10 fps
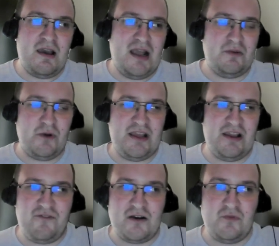and we have
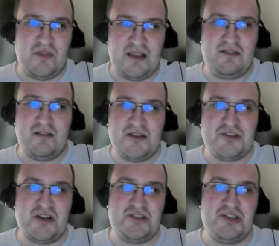found that the
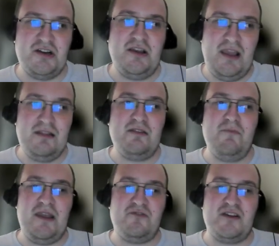literature in the
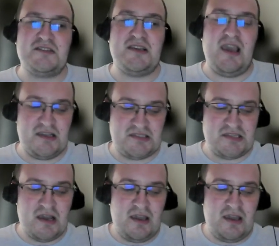matrix case